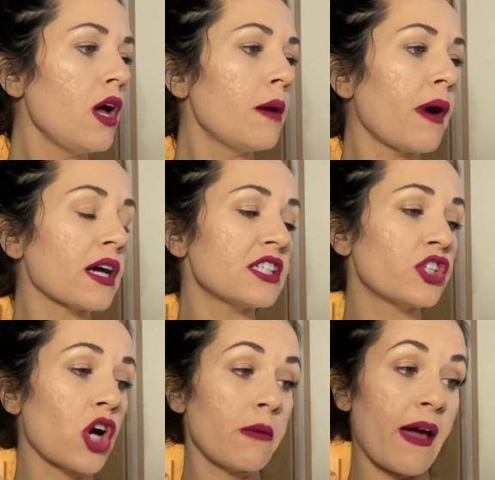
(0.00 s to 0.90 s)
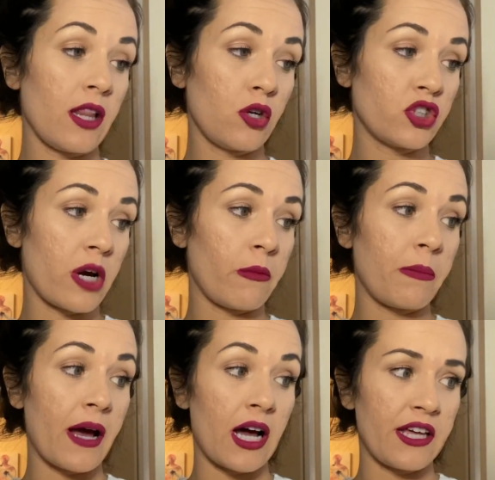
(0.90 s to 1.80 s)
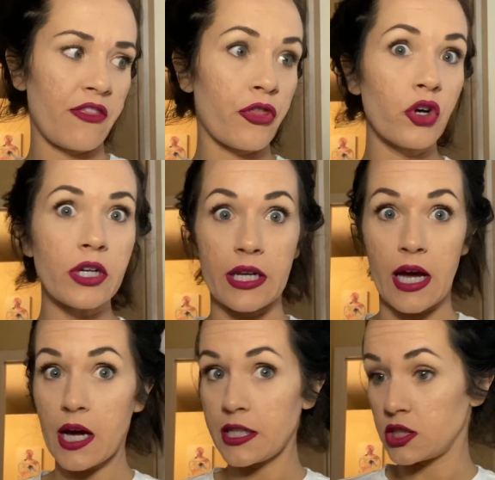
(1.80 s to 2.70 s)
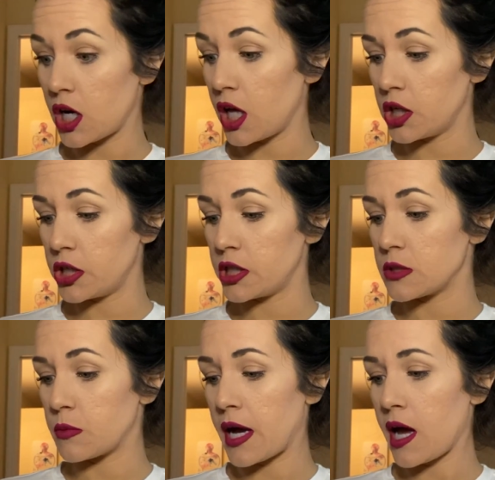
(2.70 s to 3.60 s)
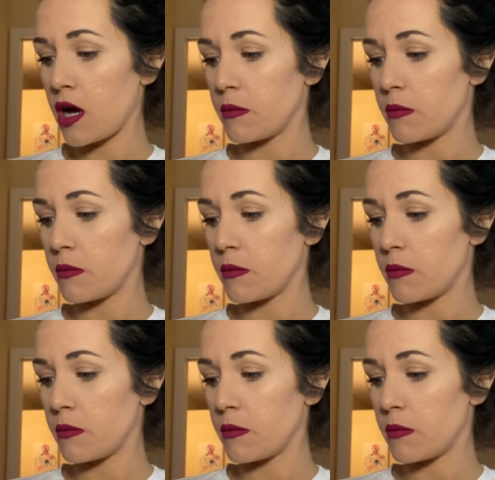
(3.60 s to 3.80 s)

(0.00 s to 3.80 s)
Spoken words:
BoxyCharm Hello Charmer Palette, $39. Wow,